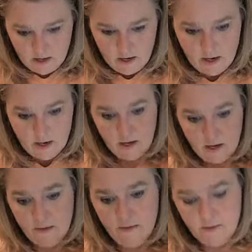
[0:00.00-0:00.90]
and
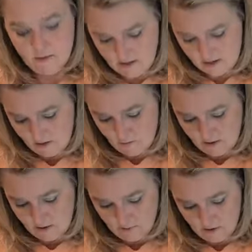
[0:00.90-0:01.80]
I think
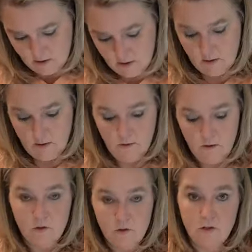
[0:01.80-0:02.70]
what I'm gonna do
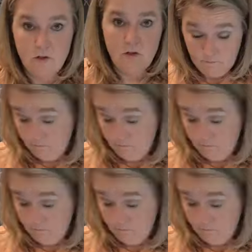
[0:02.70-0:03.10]
is just,